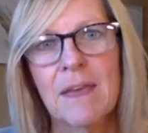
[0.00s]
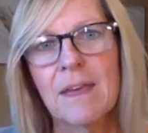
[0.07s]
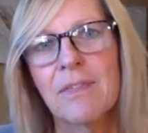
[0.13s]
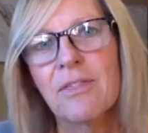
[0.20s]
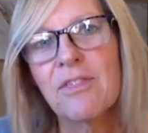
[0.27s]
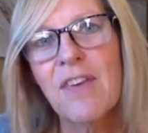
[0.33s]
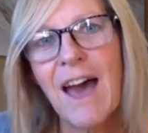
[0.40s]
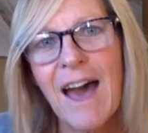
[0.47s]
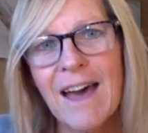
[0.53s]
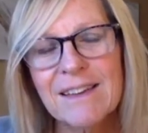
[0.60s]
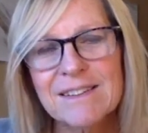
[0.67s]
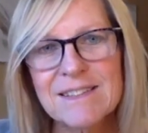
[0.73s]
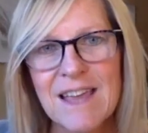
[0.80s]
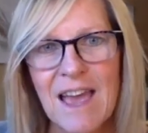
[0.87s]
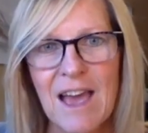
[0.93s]

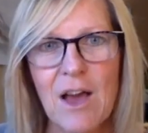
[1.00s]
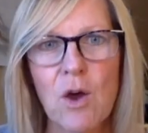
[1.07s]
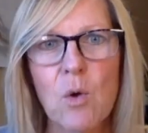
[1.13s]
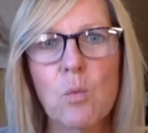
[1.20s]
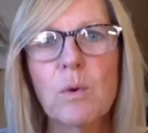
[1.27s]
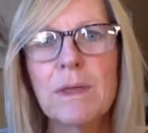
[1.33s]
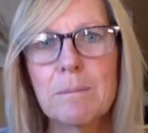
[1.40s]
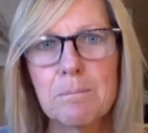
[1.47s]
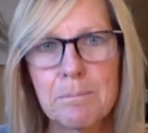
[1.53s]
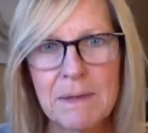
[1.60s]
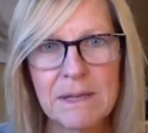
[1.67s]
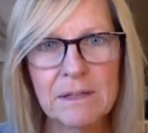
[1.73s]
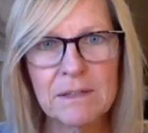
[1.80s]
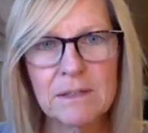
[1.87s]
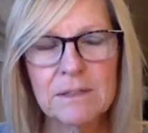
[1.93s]
That's how we
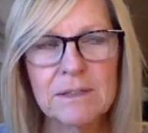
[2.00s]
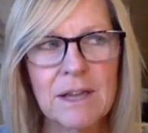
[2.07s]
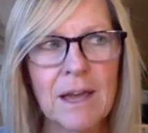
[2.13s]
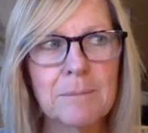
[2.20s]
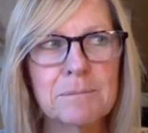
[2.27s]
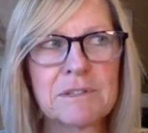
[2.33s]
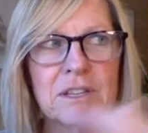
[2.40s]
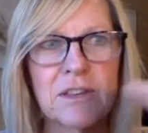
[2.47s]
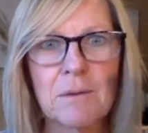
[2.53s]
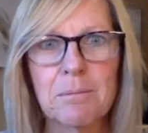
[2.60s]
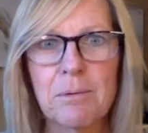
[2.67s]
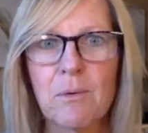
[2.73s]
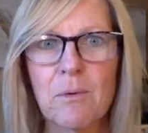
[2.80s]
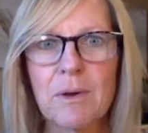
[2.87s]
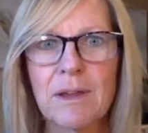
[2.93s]
build up to the
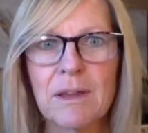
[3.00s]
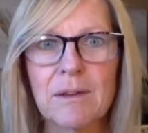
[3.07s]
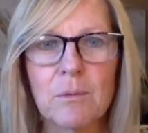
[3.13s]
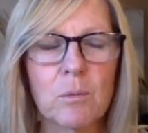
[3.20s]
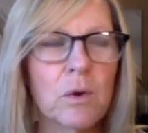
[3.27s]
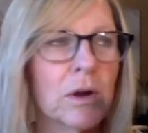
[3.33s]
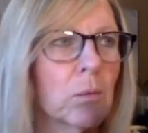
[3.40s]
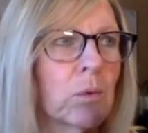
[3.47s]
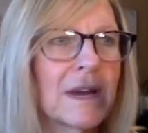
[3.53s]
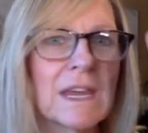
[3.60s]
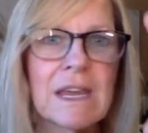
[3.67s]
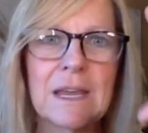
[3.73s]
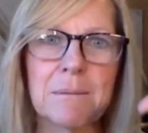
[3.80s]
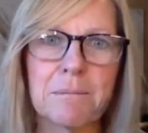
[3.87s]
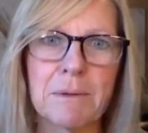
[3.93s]
point where we
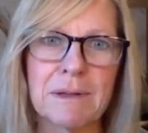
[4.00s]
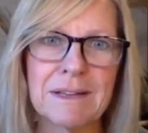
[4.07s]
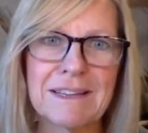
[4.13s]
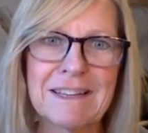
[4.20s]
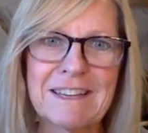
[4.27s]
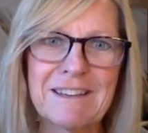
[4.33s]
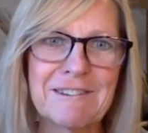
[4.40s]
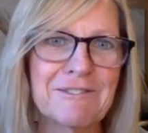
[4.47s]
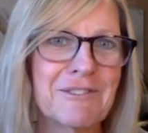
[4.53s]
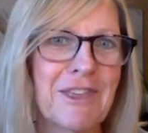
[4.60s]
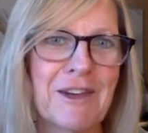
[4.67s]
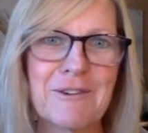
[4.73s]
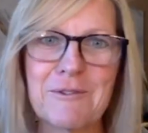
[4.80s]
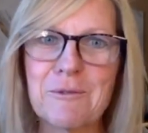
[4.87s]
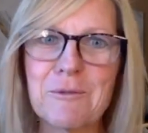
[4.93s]
can believe
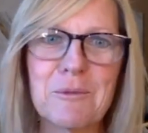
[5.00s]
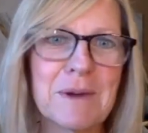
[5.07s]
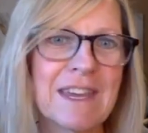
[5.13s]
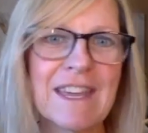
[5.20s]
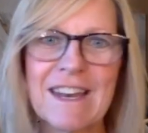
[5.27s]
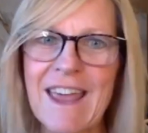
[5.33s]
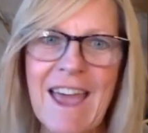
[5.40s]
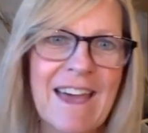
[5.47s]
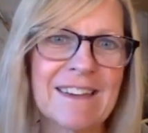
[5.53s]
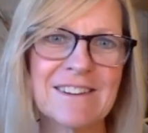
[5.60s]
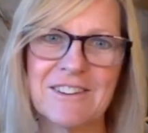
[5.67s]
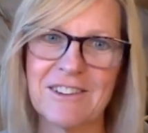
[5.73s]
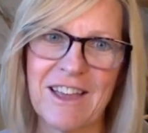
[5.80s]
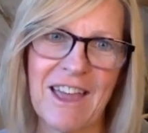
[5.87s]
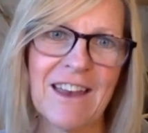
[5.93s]
that we can
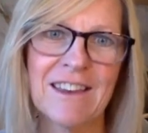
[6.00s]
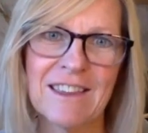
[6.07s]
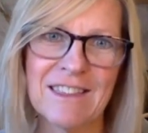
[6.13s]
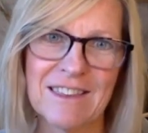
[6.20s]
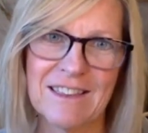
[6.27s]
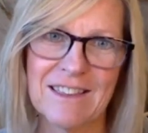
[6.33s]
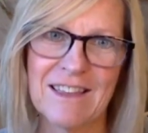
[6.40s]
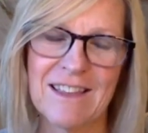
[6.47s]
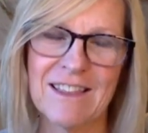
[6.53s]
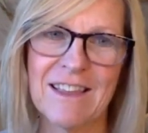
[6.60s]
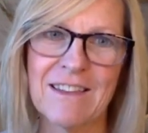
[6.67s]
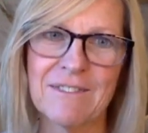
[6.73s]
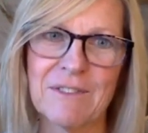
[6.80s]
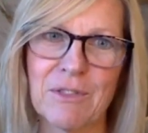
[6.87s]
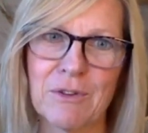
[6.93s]
handle anything that
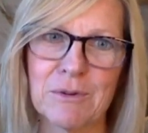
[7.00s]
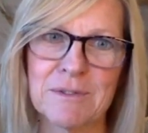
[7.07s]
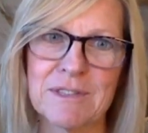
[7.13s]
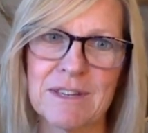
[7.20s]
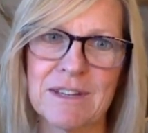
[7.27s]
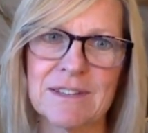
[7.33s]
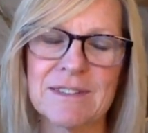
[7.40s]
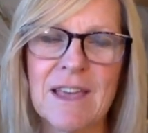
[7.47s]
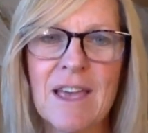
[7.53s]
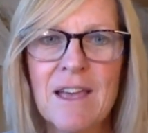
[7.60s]
life throws at us.